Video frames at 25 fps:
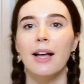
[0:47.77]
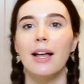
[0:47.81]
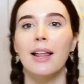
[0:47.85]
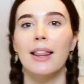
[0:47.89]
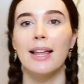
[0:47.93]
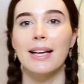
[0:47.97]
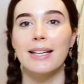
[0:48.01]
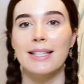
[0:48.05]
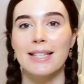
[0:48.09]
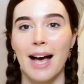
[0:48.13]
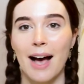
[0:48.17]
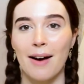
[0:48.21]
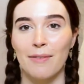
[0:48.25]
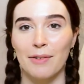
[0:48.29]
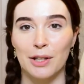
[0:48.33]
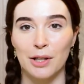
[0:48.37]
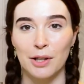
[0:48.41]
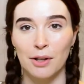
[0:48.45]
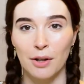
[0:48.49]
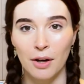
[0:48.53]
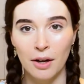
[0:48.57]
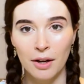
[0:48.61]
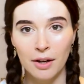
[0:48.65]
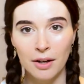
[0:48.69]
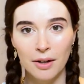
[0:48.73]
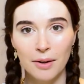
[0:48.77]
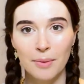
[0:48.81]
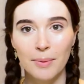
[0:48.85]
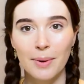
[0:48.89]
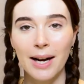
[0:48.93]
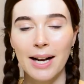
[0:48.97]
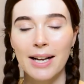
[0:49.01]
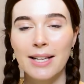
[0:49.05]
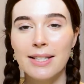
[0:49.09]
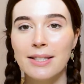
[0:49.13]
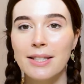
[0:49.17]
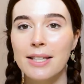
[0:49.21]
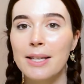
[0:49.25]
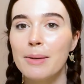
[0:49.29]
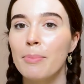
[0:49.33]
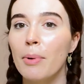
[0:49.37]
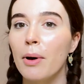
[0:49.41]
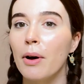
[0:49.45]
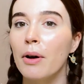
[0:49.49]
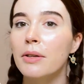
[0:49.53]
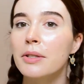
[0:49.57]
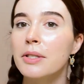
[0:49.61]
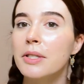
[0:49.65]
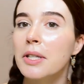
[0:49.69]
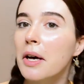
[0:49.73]
Like to have a look when I sleep
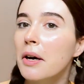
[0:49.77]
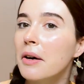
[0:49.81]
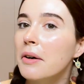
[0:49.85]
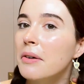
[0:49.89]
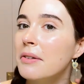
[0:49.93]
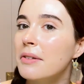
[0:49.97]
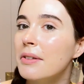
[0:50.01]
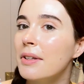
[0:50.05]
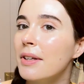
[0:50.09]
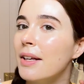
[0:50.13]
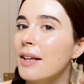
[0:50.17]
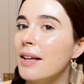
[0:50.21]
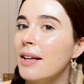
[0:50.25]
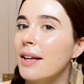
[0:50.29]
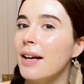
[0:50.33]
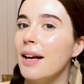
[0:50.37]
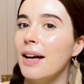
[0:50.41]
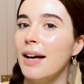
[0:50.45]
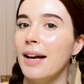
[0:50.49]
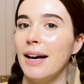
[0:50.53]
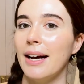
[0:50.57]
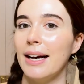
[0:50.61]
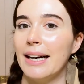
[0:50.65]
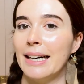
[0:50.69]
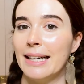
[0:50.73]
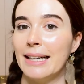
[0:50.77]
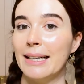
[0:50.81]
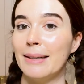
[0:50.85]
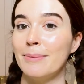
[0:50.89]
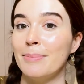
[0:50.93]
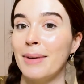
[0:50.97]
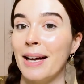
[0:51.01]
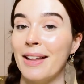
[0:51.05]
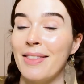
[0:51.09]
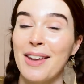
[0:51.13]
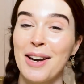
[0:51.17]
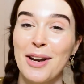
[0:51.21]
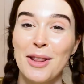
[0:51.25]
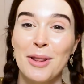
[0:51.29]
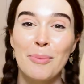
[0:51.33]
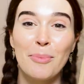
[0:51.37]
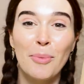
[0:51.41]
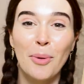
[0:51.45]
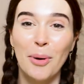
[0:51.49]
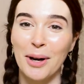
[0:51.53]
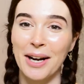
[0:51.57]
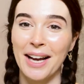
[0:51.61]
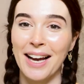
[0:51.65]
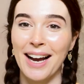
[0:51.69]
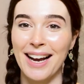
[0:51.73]
also. And then in the
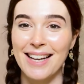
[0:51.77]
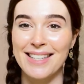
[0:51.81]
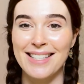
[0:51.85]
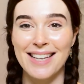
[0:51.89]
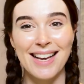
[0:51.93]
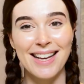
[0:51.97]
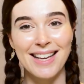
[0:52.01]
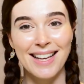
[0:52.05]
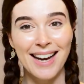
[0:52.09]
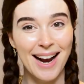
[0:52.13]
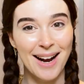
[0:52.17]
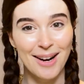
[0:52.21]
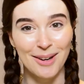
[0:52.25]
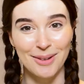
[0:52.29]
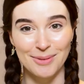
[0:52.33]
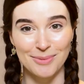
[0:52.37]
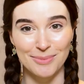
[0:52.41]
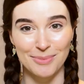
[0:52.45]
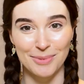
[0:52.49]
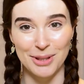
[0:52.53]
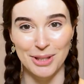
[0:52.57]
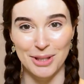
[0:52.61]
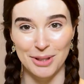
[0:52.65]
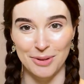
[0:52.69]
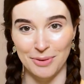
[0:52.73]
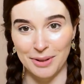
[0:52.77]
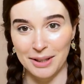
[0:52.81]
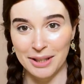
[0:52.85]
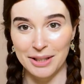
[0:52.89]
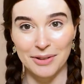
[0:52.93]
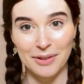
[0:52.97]
morning I take it out, which is really